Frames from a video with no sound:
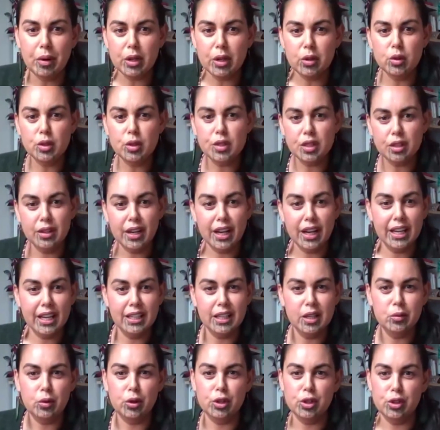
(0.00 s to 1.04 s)
but also,
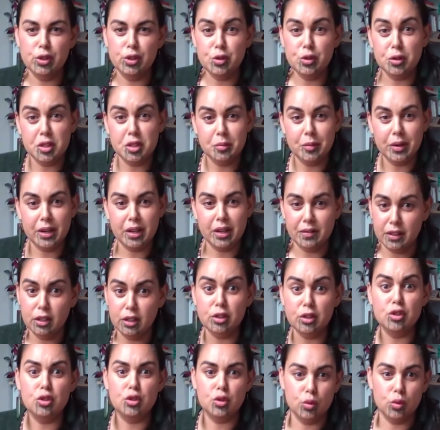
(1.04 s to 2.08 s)
Haley, what you talked about the
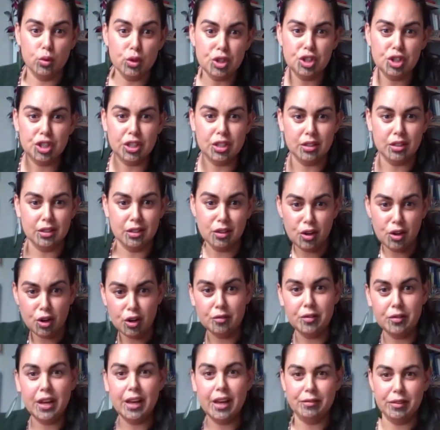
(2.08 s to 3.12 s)
exhaustion
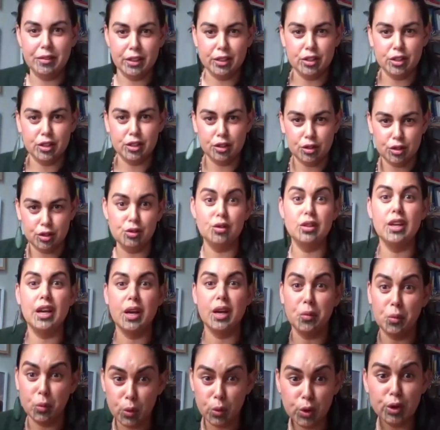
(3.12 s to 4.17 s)
of hmm. having to do
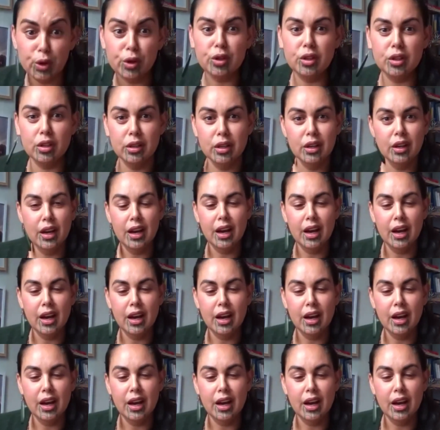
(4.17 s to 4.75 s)
that work.